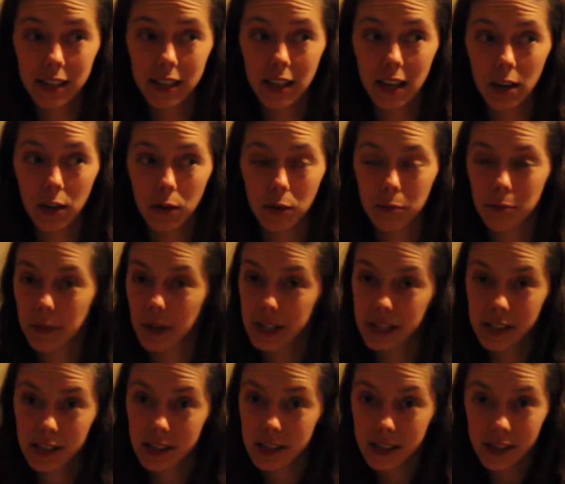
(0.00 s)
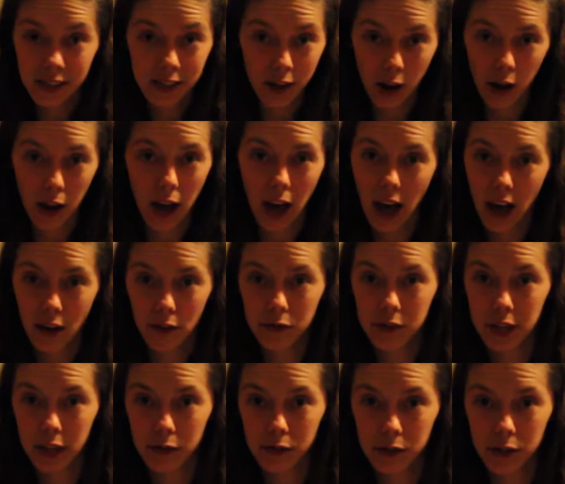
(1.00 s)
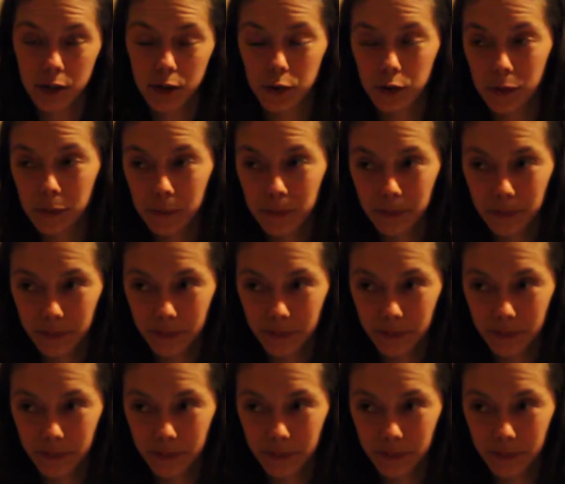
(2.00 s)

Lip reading: Now, my son does not have Down syndrome.